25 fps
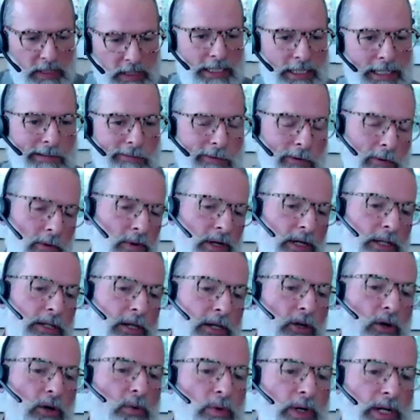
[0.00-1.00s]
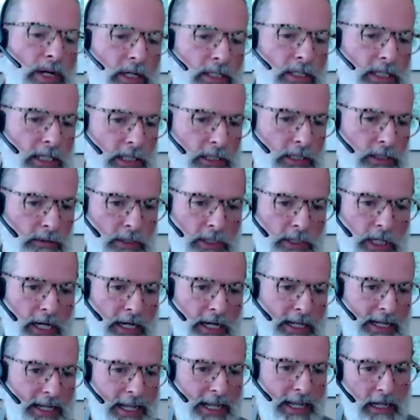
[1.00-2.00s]
we said, well, what are the careers that students are
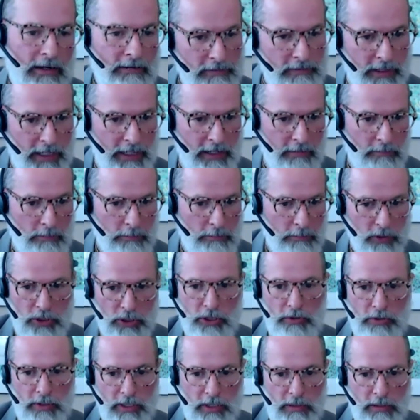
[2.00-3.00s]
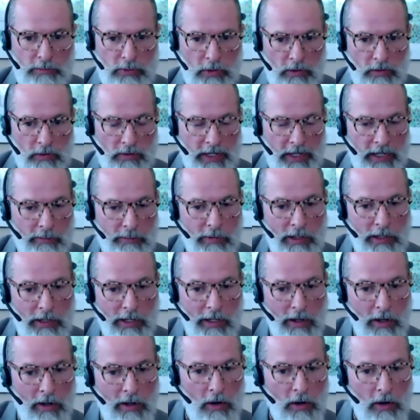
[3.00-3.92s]
going to get if they pursue this program?